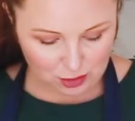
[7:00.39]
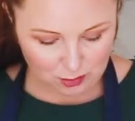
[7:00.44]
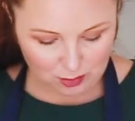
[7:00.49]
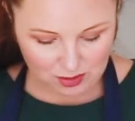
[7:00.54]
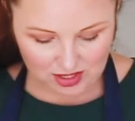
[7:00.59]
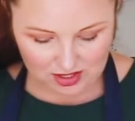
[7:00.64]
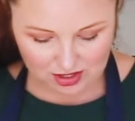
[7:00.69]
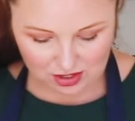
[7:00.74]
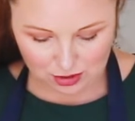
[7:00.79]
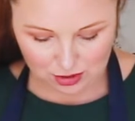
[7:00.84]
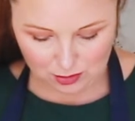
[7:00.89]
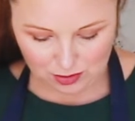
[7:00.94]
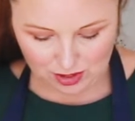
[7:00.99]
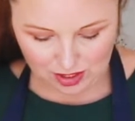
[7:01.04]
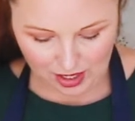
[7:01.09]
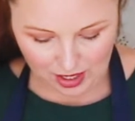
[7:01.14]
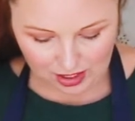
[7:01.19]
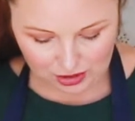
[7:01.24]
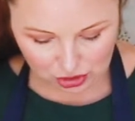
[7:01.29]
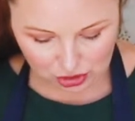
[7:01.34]
into pieces with
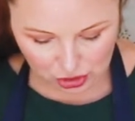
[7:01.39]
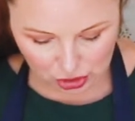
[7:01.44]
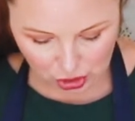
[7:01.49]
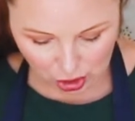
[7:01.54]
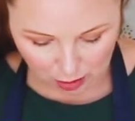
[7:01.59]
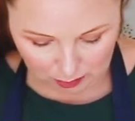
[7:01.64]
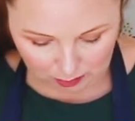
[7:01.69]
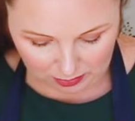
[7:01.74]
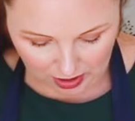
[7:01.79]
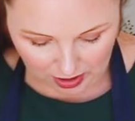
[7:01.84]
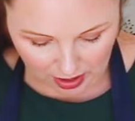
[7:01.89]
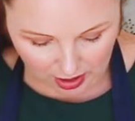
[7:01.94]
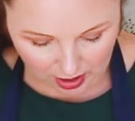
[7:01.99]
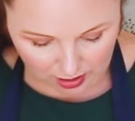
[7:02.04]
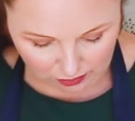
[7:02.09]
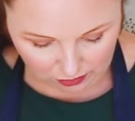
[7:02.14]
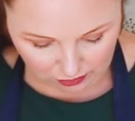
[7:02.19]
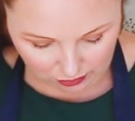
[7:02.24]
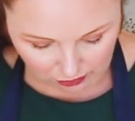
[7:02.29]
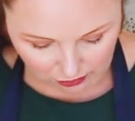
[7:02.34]
a nice sharp
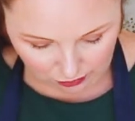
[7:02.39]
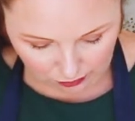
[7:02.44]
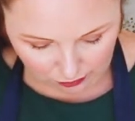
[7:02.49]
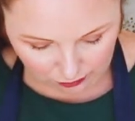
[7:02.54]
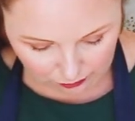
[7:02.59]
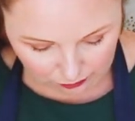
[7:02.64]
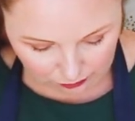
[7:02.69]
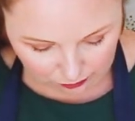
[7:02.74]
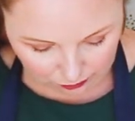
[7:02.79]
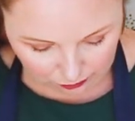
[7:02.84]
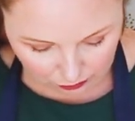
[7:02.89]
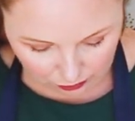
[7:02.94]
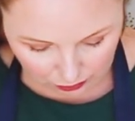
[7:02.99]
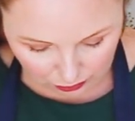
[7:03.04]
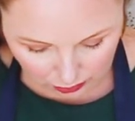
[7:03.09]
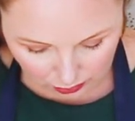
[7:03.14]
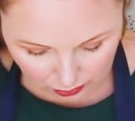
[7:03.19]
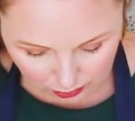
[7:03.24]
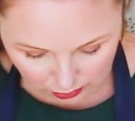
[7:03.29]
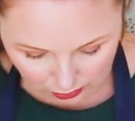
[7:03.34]
knife.
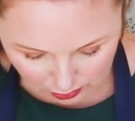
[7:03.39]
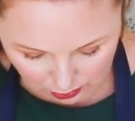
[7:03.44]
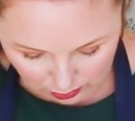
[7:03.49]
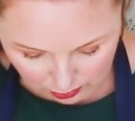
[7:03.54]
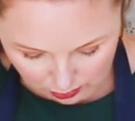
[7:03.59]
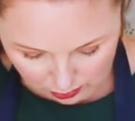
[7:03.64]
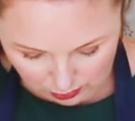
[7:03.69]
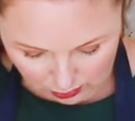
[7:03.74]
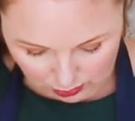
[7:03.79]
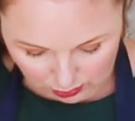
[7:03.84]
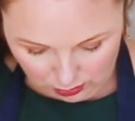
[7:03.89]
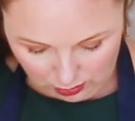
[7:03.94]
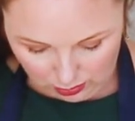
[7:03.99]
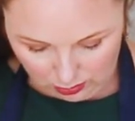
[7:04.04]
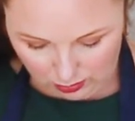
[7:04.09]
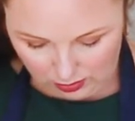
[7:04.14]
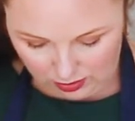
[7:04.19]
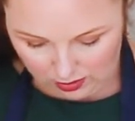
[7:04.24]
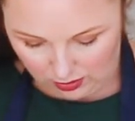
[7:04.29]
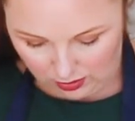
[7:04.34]

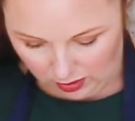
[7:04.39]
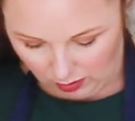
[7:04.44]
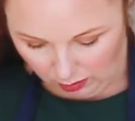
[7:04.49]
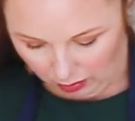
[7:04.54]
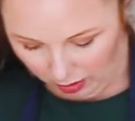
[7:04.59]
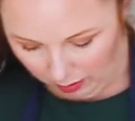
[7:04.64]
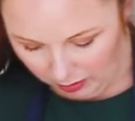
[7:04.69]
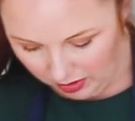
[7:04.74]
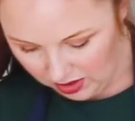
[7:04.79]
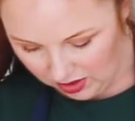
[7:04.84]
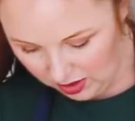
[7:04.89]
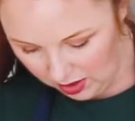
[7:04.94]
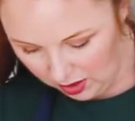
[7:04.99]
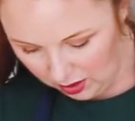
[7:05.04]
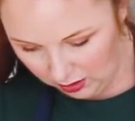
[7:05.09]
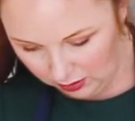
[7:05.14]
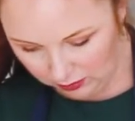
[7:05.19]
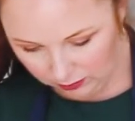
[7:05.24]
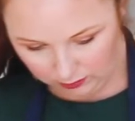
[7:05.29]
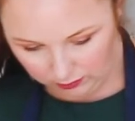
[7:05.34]
Ooh, it's looking
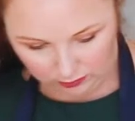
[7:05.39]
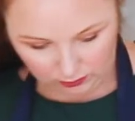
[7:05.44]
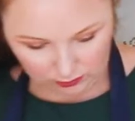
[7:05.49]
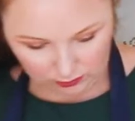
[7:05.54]
promising.